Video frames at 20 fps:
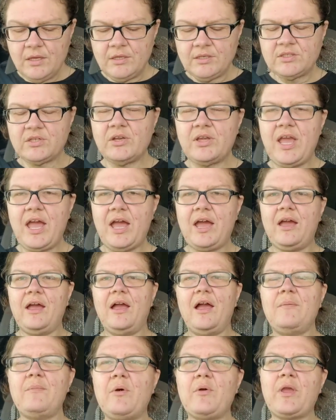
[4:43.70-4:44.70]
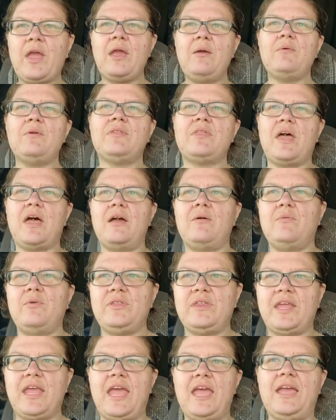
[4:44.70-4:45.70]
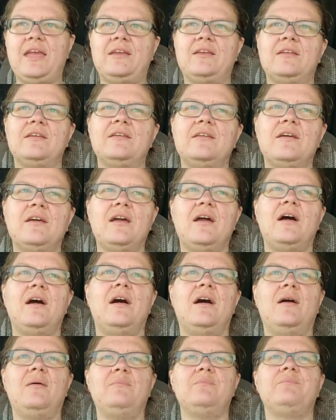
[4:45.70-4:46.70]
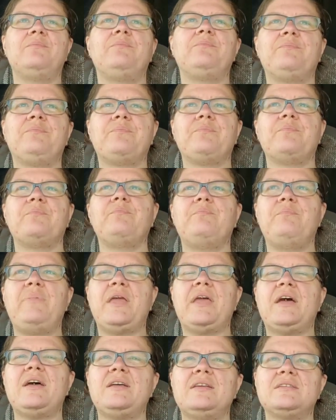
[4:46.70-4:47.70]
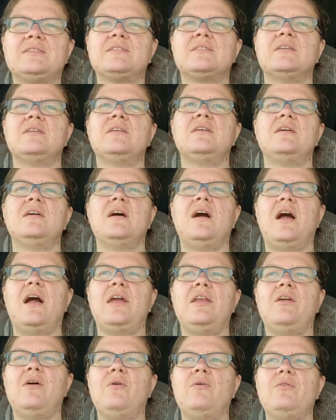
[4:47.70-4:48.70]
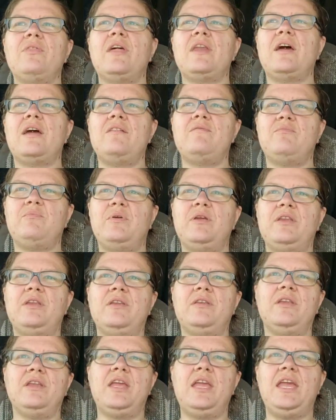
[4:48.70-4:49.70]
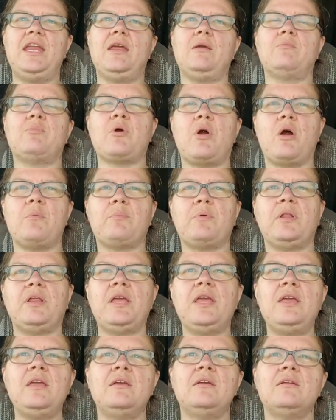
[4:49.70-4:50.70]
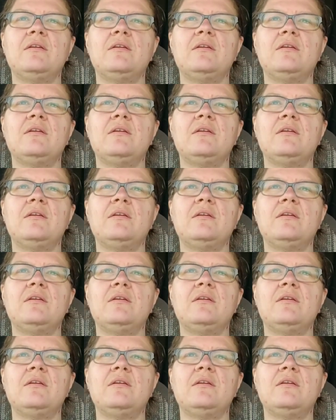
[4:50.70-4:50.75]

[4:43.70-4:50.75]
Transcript: so yeah, I'm okay with that, with the gain, because I know that I've been eating properly.